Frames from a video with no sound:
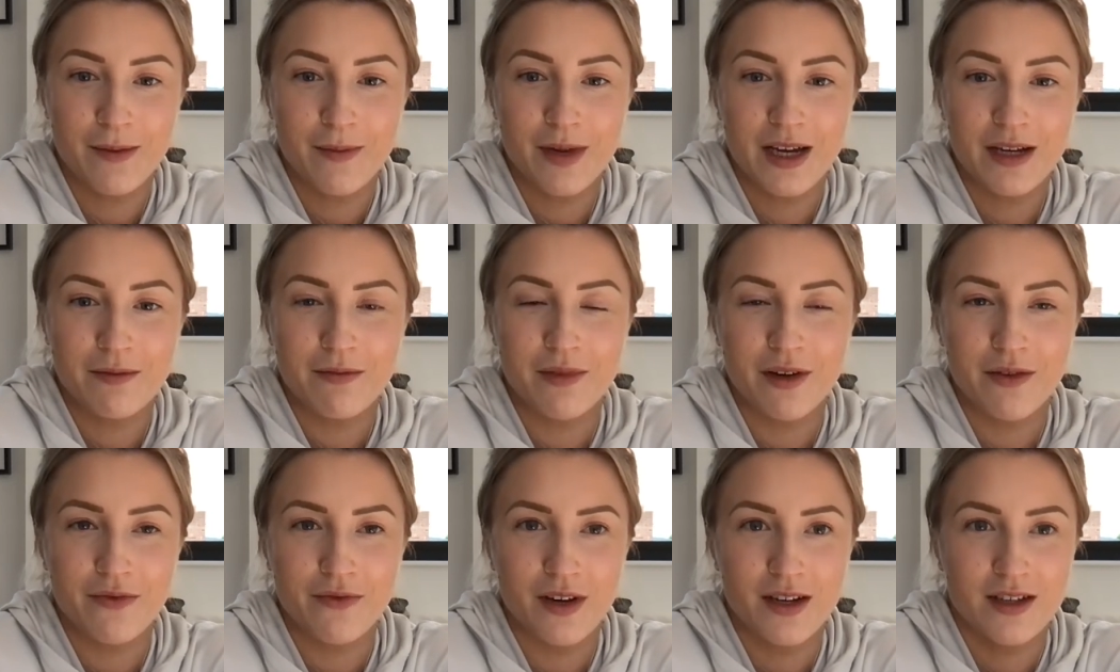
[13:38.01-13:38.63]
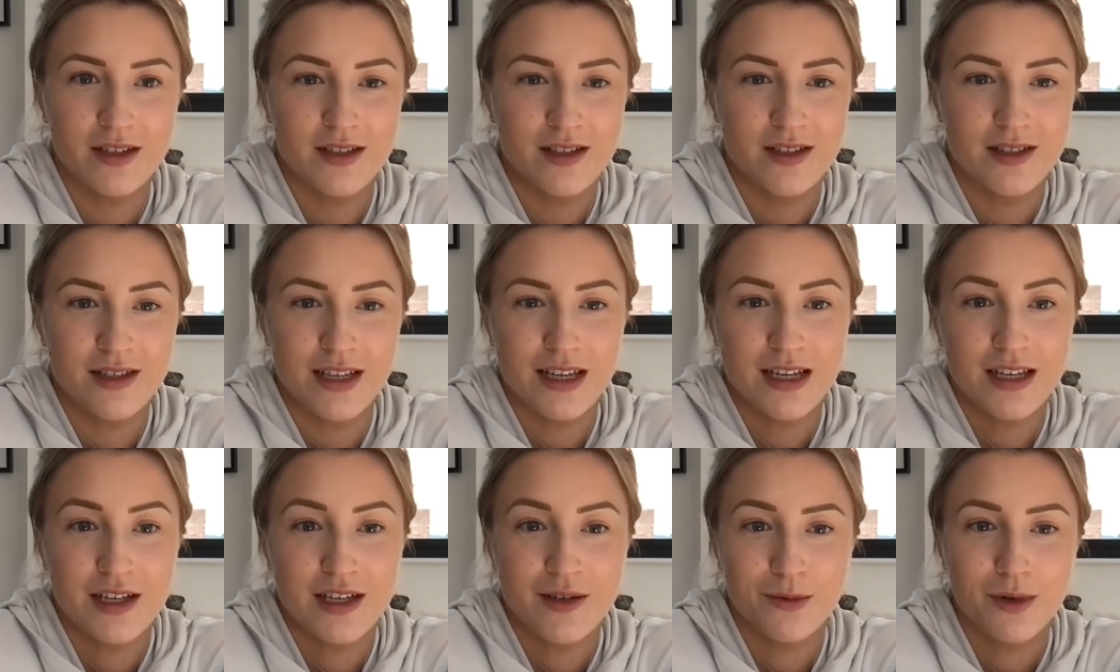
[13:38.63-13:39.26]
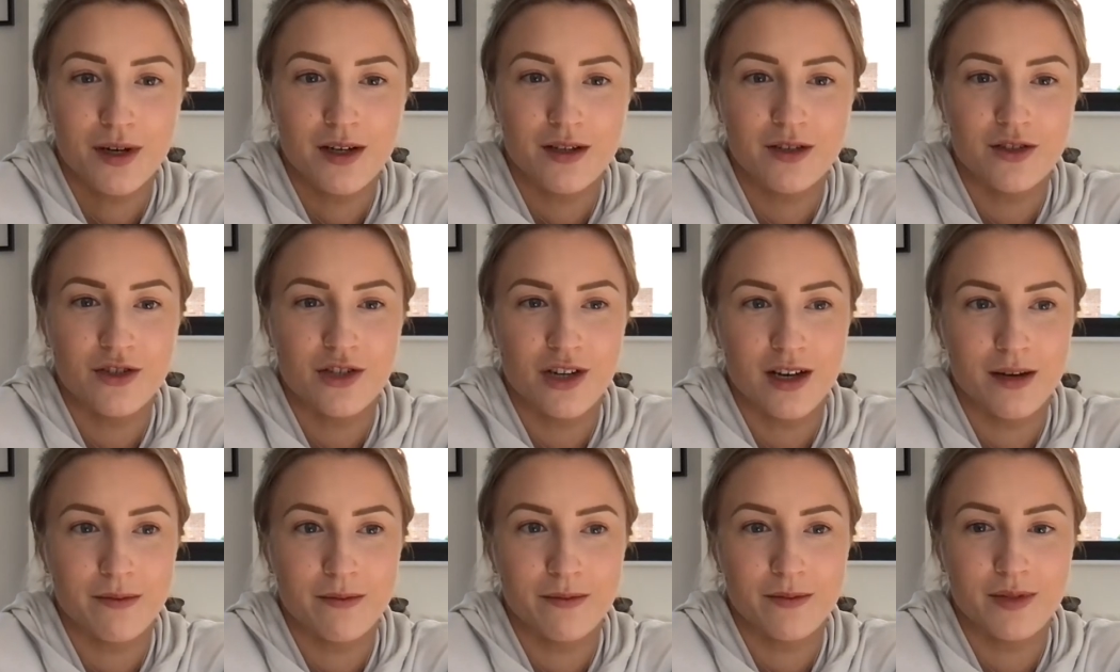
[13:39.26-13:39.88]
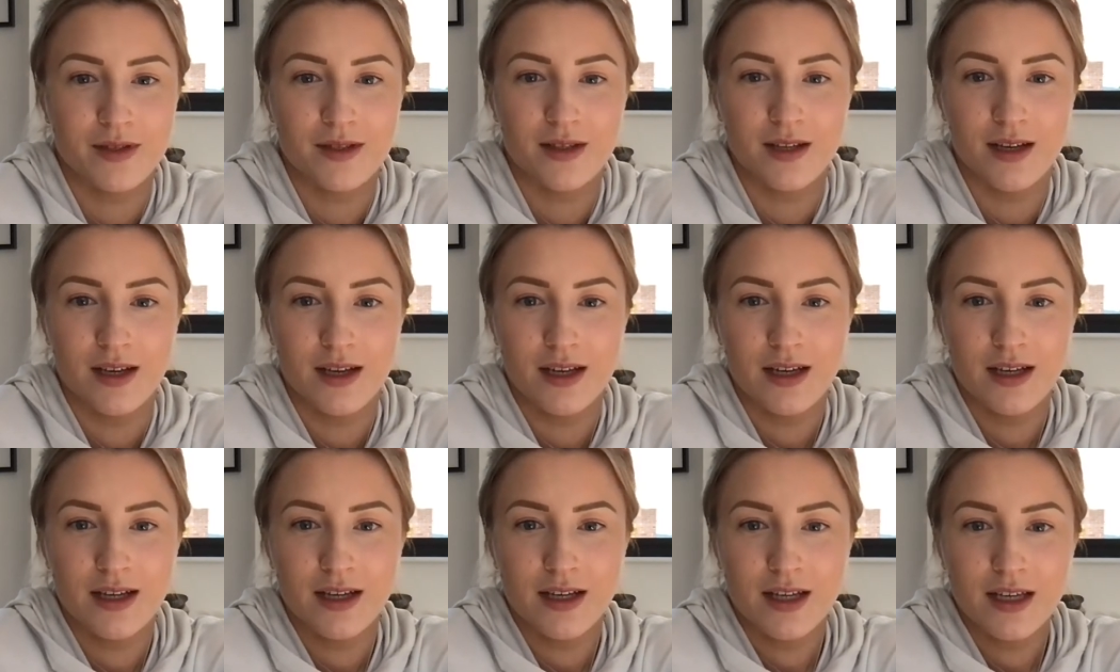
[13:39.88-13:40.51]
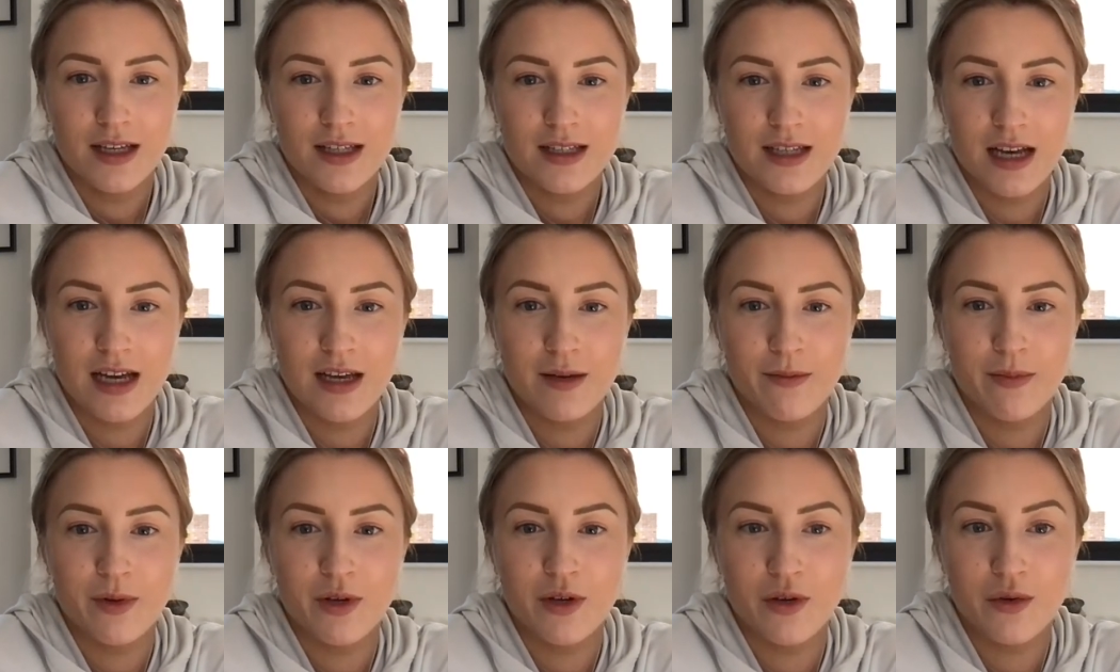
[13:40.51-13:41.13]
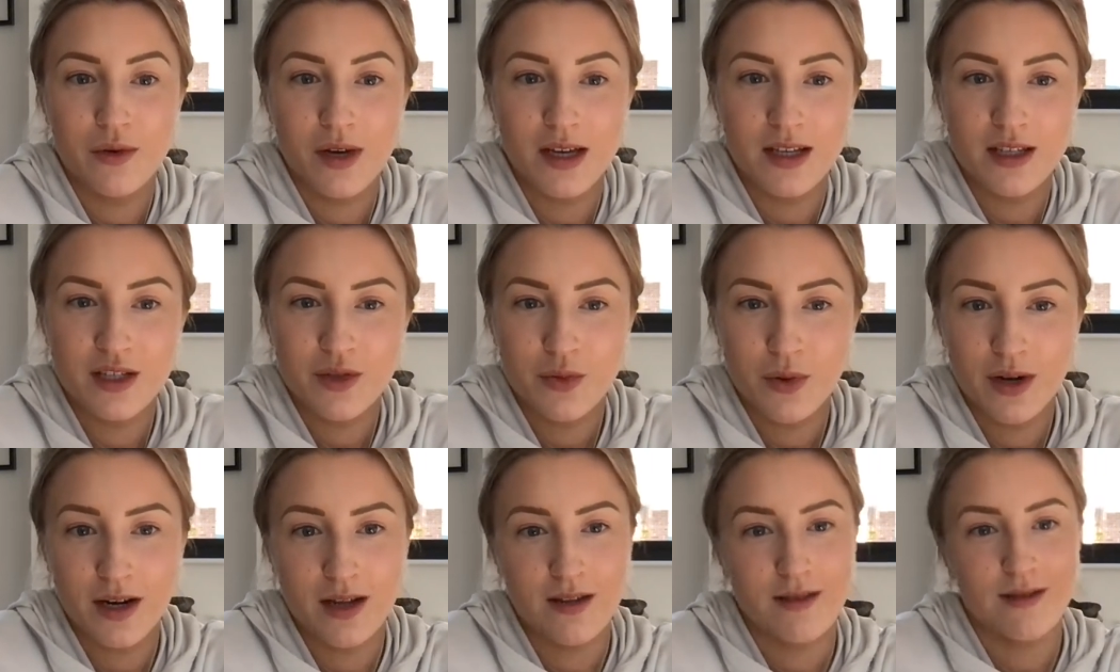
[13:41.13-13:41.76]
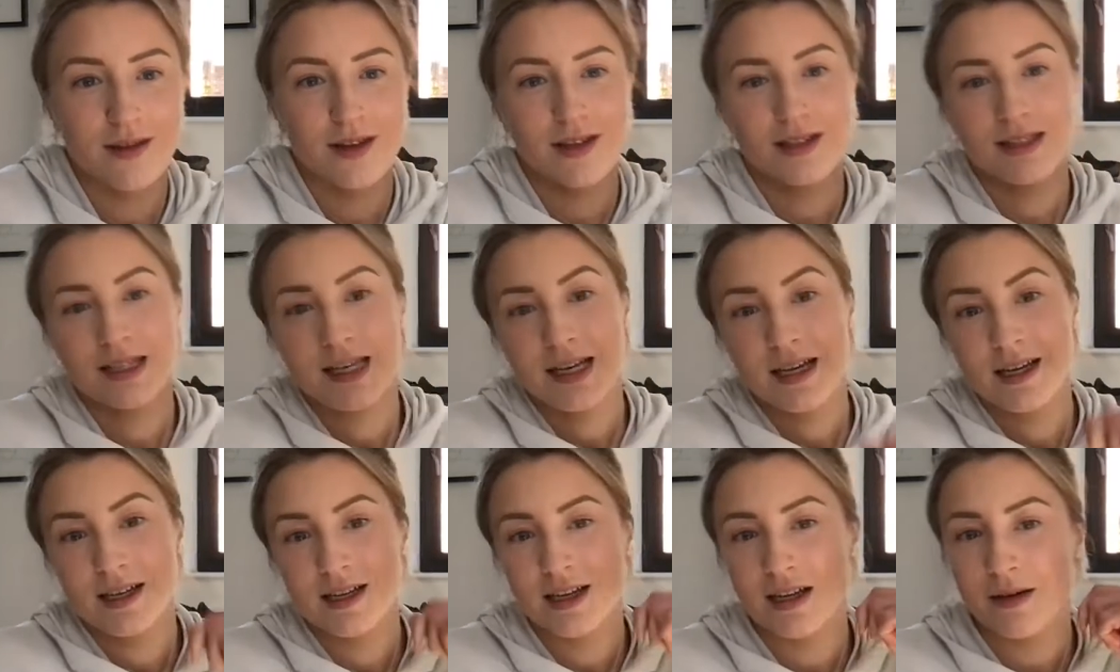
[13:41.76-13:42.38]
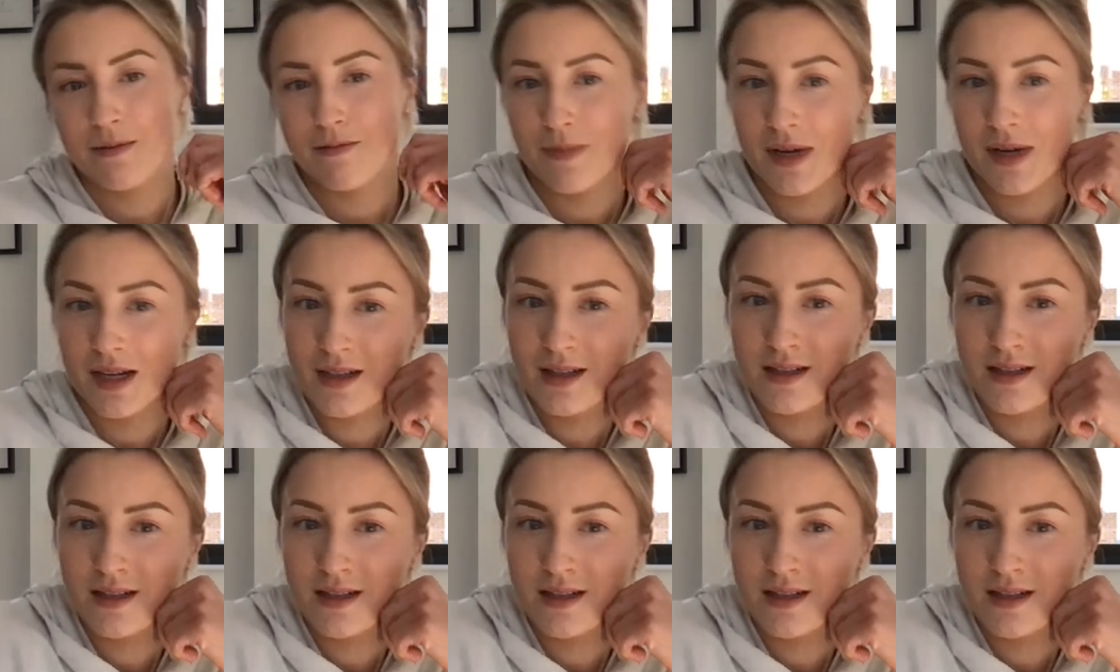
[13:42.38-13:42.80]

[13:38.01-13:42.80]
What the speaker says: Made my first Senior World Champs debut in 2013 in